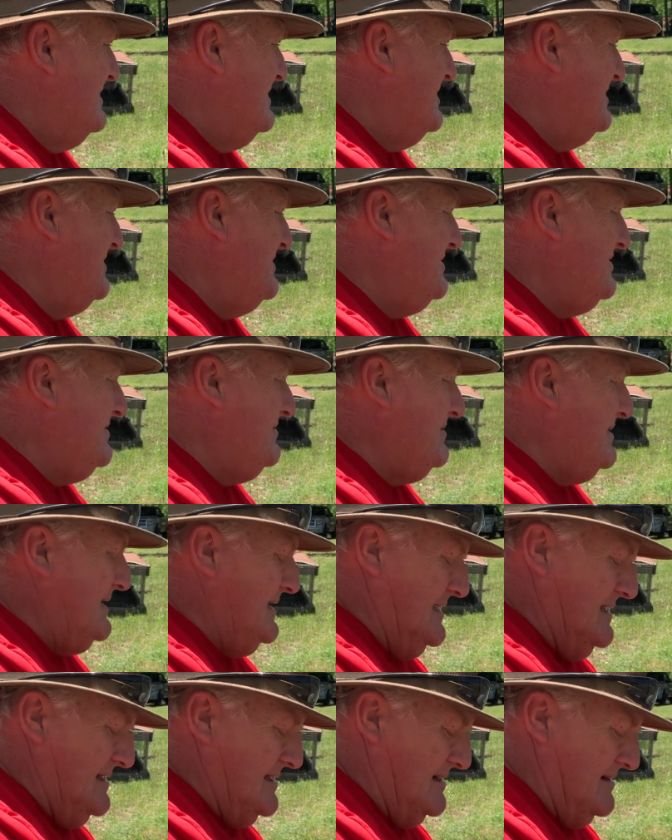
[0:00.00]
who you
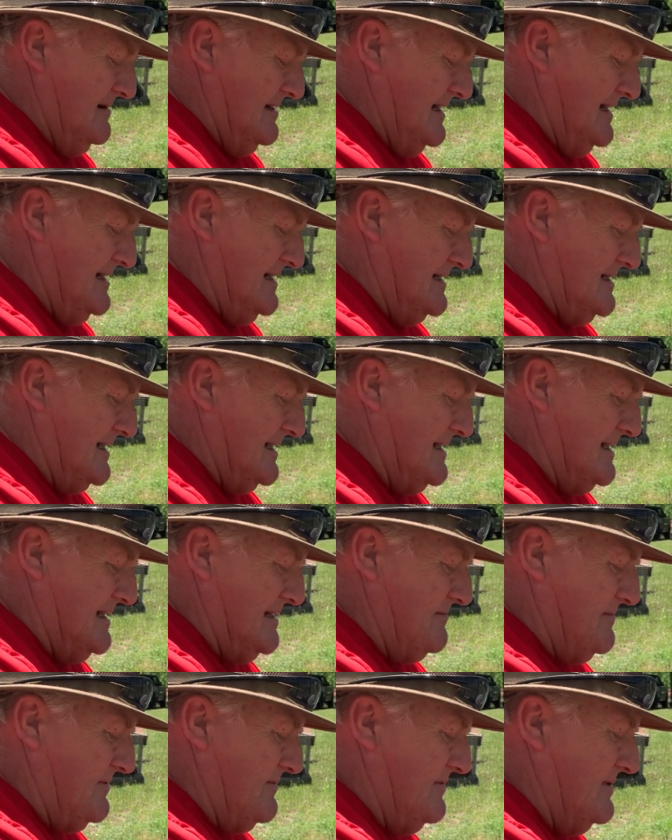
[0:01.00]
with at the
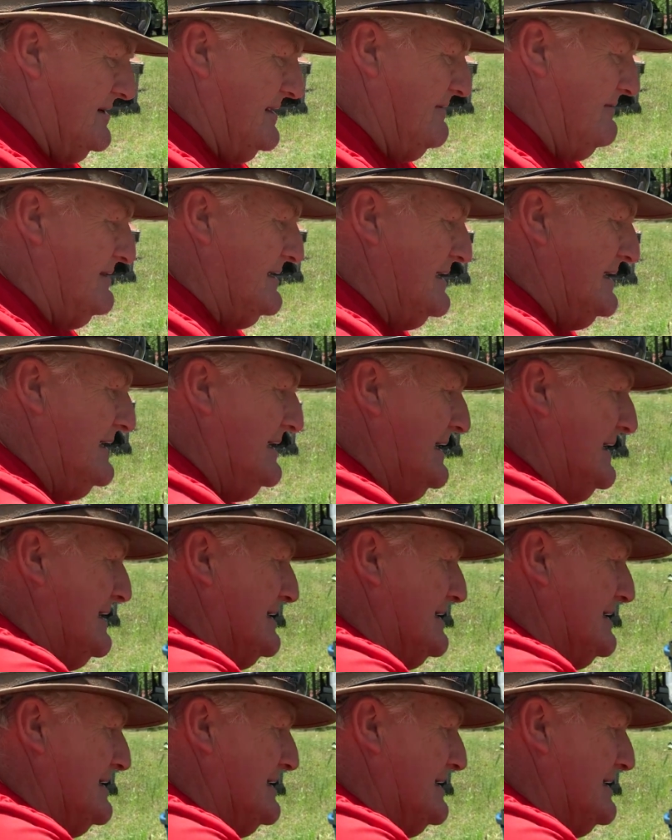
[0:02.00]
time or whatever like that.